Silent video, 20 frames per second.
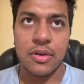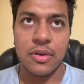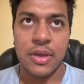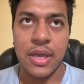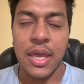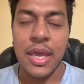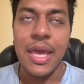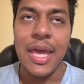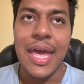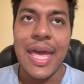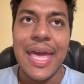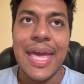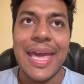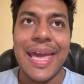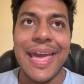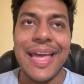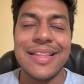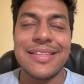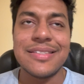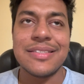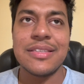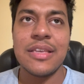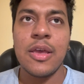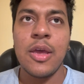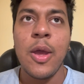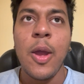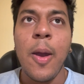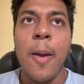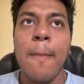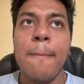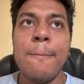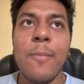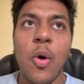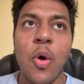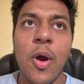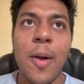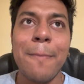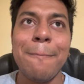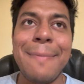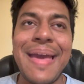Okay, it's
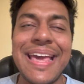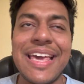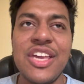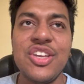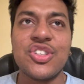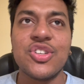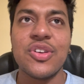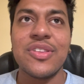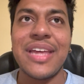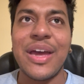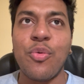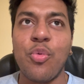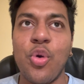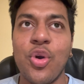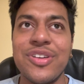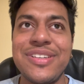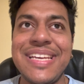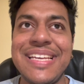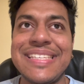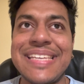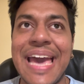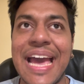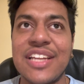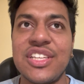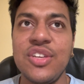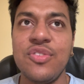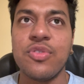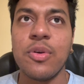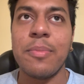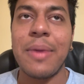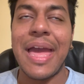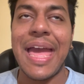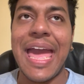more making sure that we're detaching from